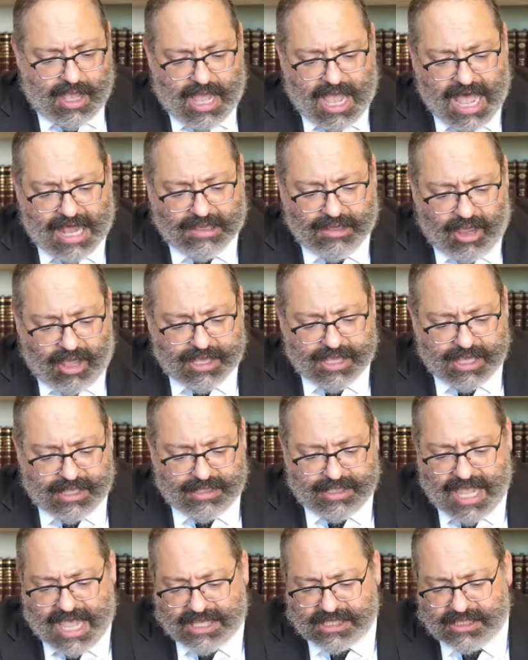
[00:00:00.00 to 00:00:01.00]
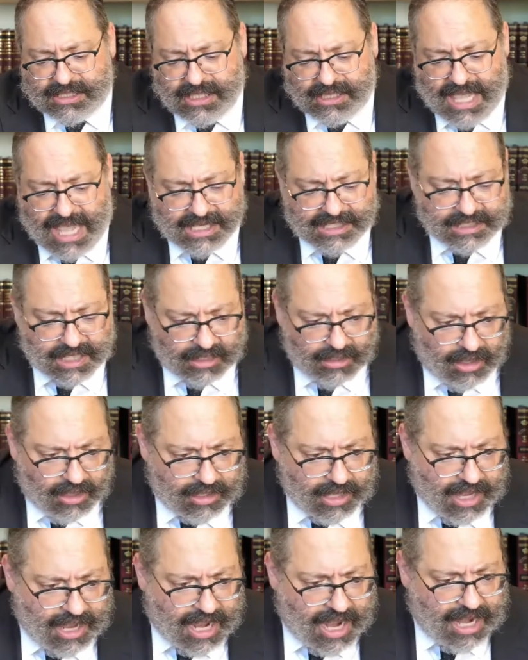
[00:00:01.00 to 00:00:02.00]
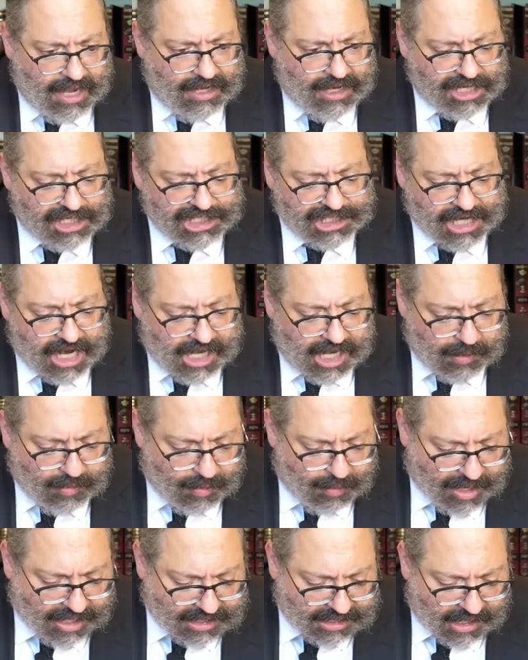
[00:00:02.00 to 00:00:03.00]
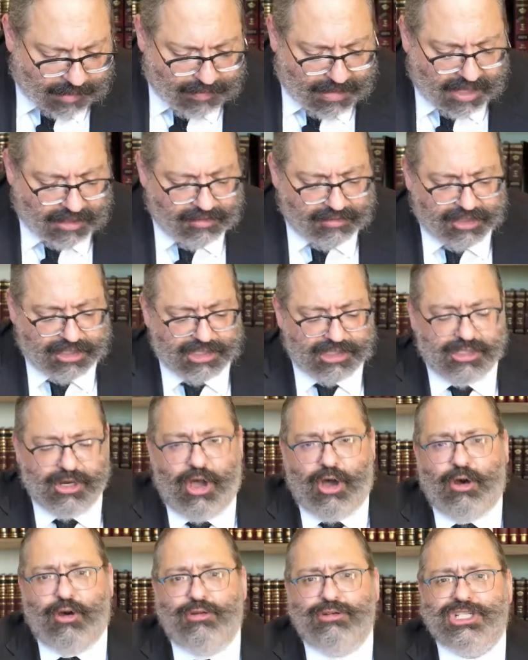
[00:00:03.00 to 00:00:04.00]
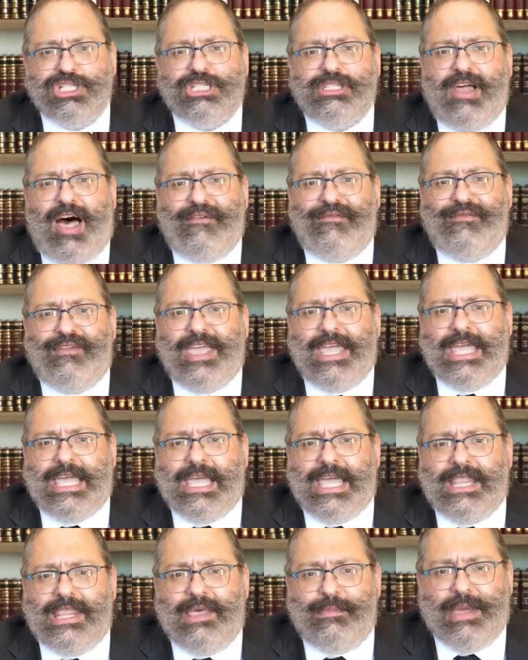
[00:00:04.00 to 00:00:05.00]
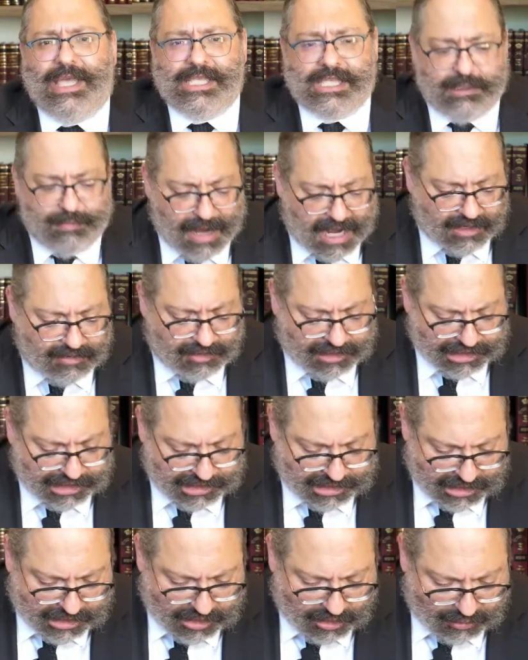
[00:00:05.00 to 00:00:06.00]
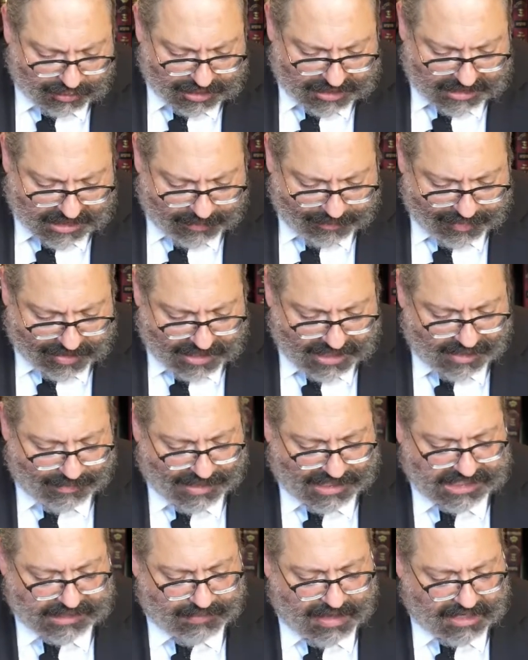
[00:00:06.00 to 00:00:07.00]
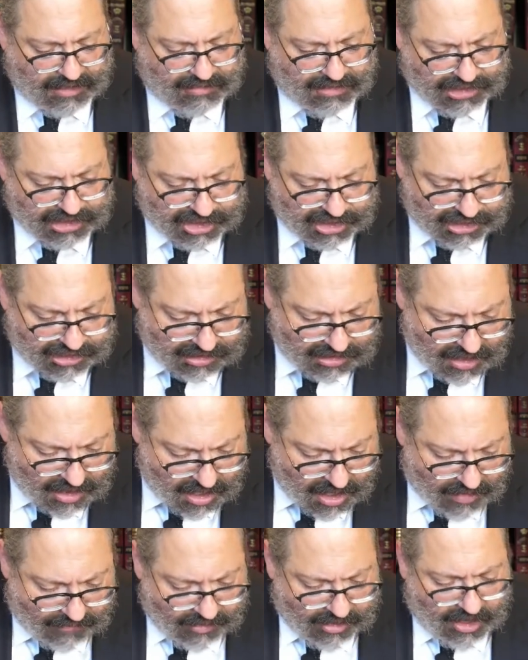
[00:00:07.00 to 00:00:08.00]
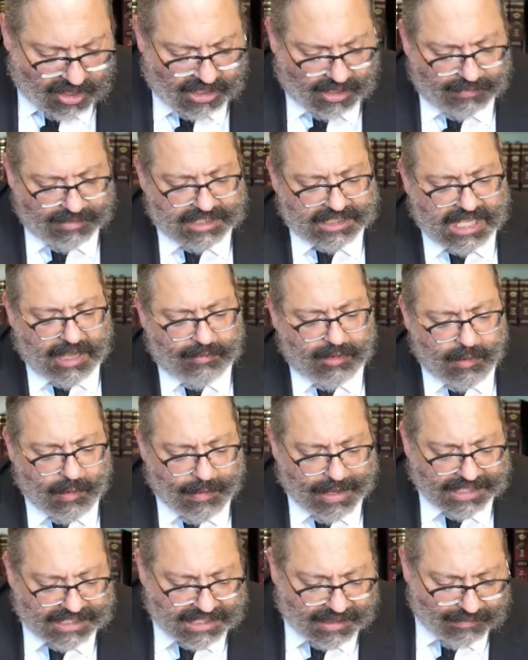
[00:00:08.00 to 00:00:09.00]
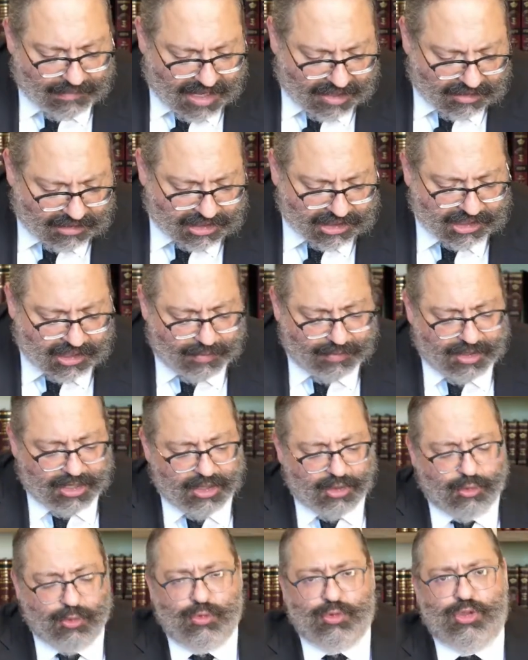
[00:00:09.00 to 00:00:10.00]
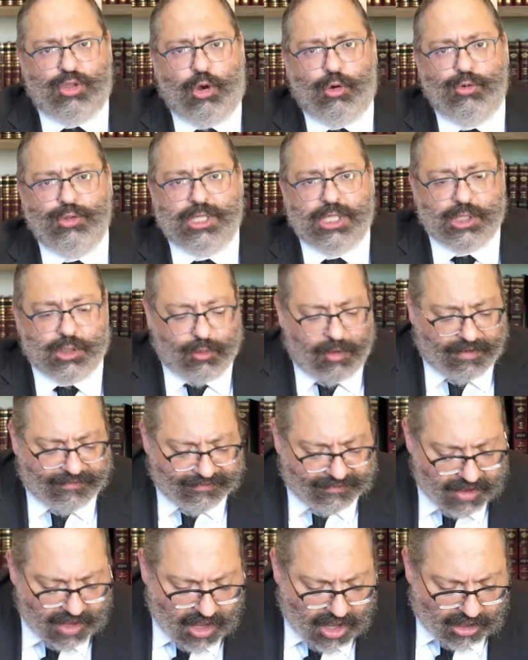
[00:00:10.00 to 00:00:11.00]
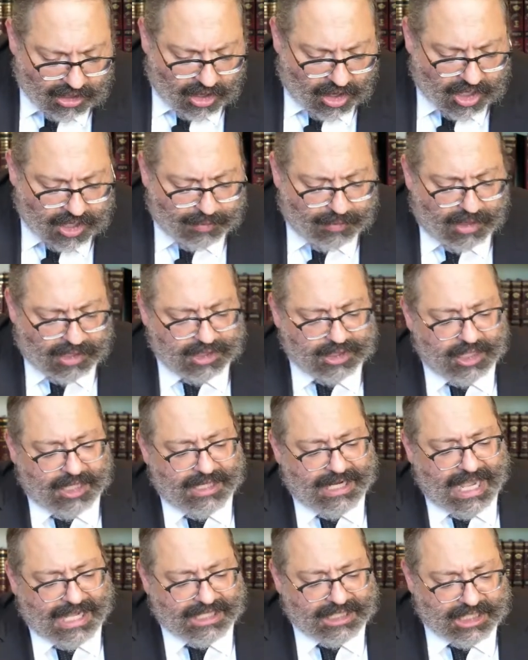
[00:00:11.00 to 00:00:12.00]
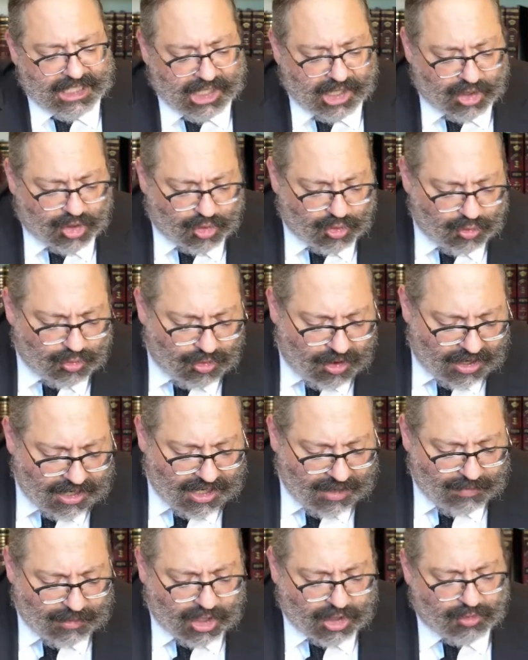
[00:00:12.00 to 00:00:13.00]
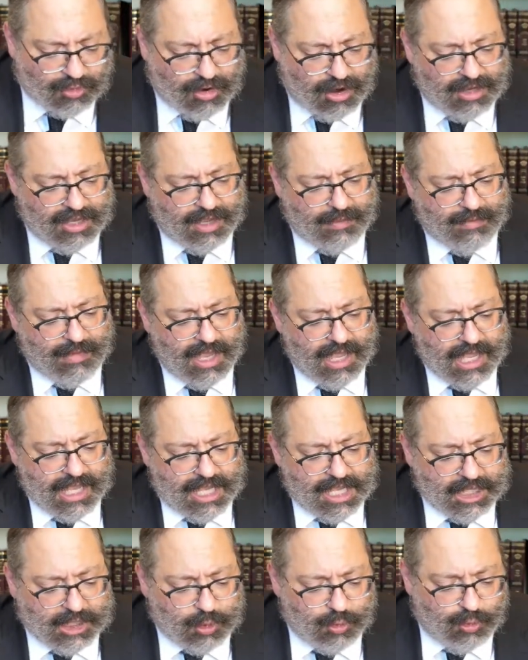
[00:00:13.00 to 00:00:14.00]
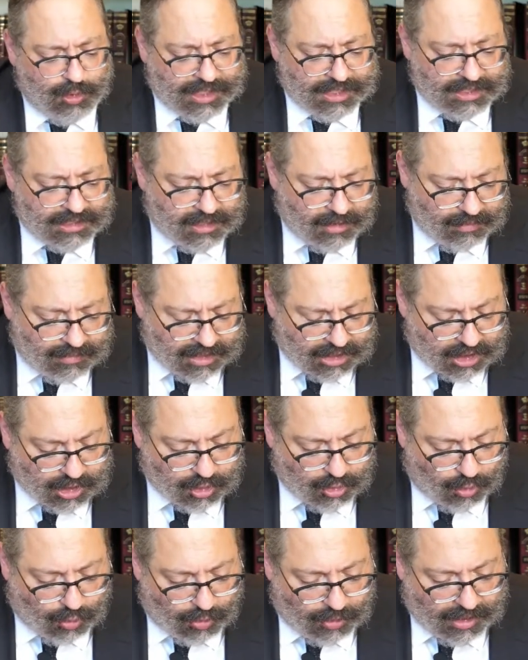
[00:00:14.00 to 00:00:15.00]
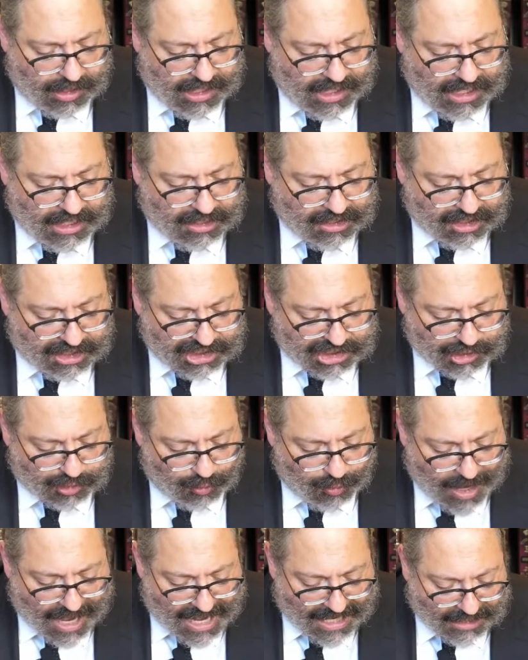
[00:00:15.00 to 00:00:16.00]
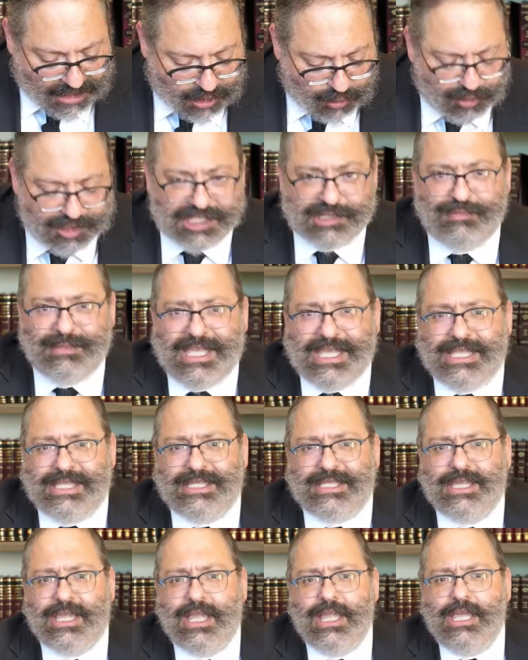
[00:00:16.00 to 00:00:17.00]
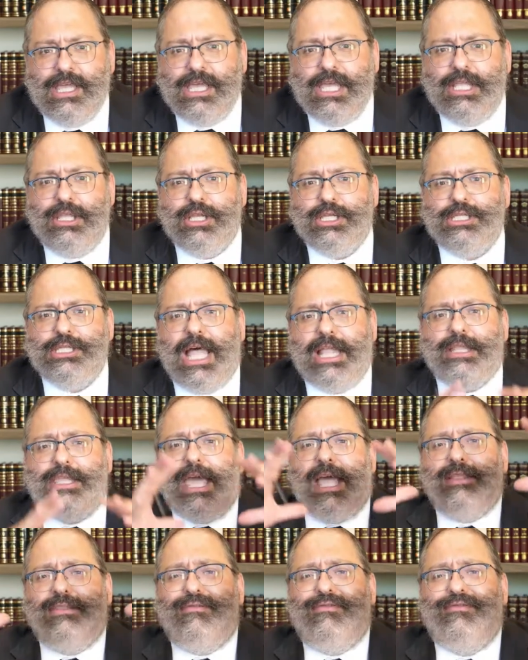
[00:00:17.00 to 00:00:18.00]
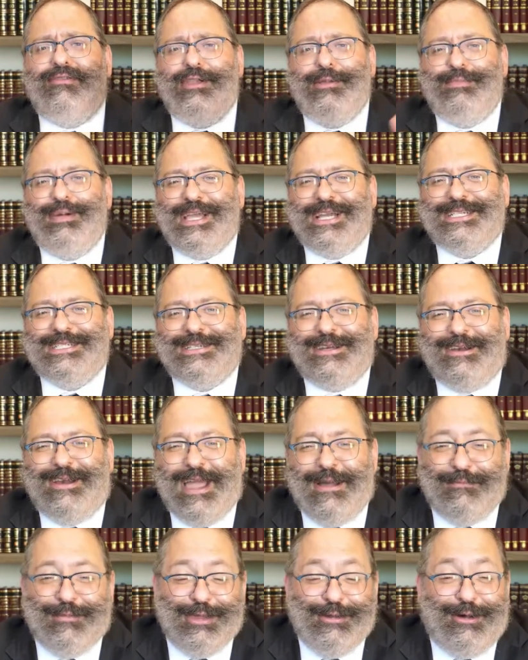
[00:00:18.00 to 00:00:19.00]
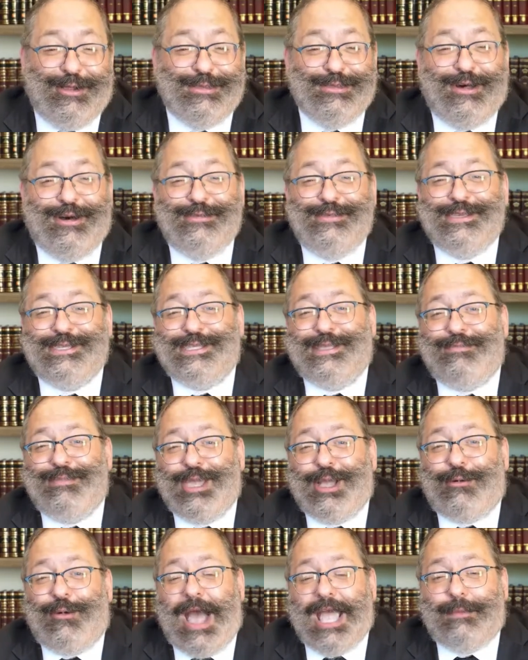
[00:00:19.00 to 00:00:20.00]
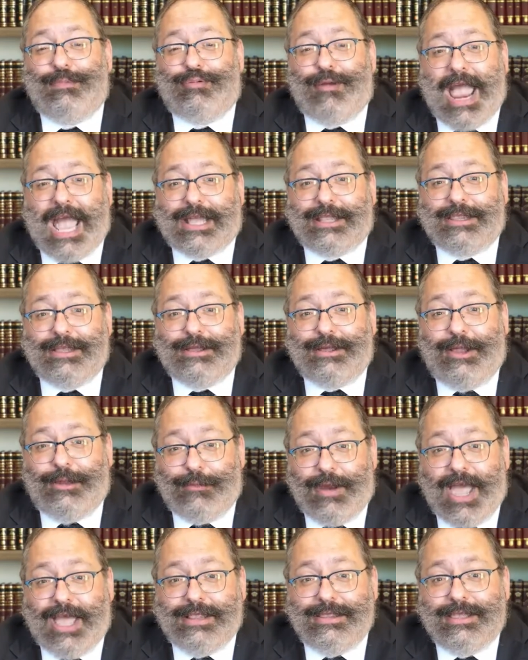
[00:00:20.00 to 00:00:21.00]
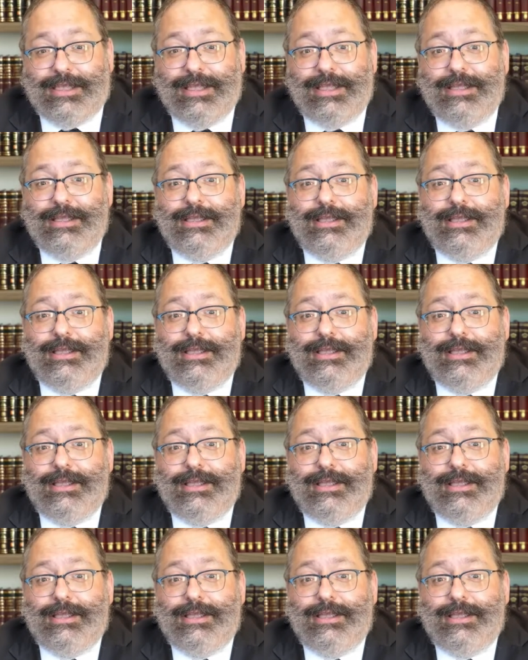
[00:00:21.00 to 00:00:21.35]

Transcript: Halacha test, the last halacha. Ein yeshenim hamedrash. No schluffing in the base medrash. There's no sleeping in the base medrash. V'chalam the base hamedrash. Somebody who dozes off. Chachmasei nasik kroyim kroyim. His wisdom is torn into shreds, which means he does not get the full picture. And we all know this to be quite practical, right?